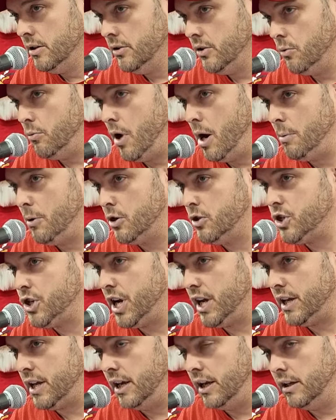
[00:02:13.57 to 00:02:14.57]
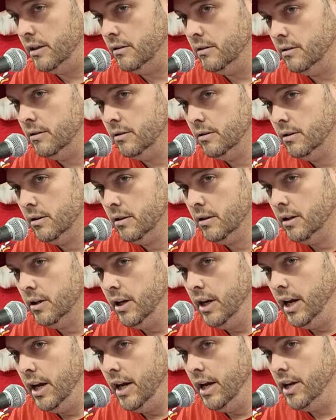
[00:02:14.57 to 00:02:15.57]
the Rubber Chicken
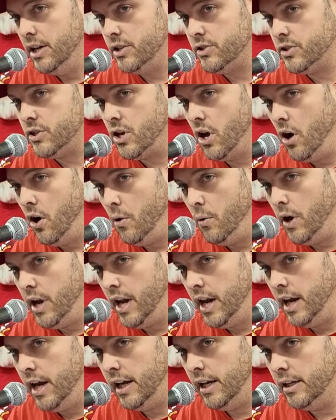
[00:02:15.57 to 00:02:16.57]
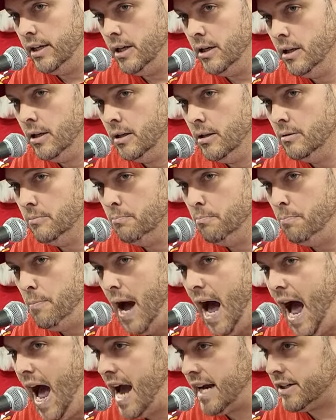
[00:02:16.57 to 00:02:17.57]
is going
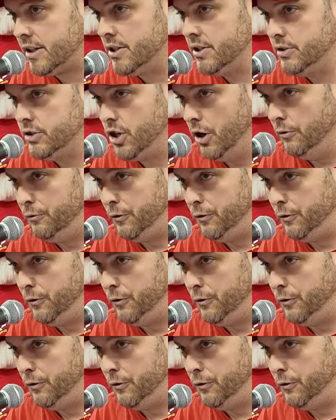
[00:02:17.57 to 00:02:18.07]
back to